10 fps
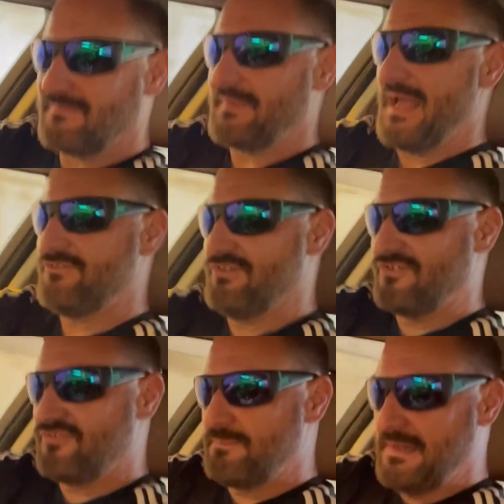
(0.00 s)
Actually, the
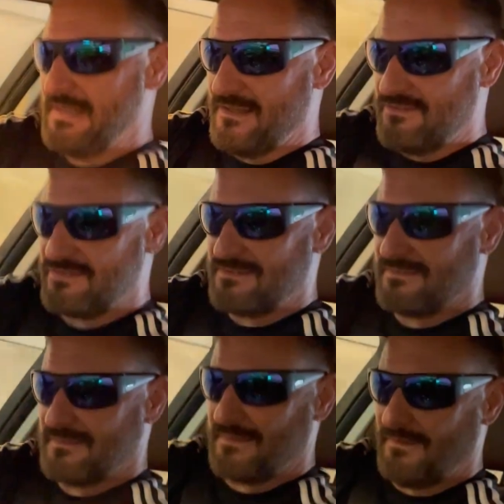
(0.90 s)
speed, it just,
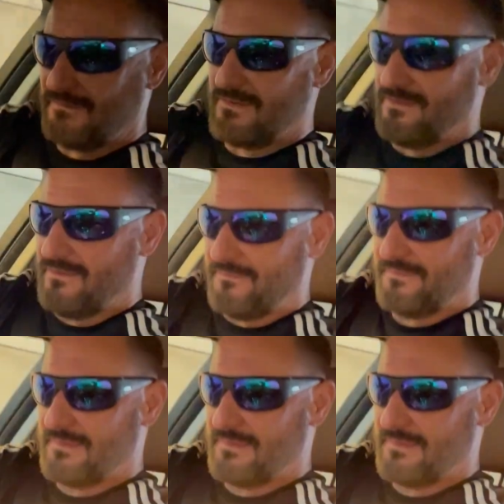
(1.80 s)
oh god.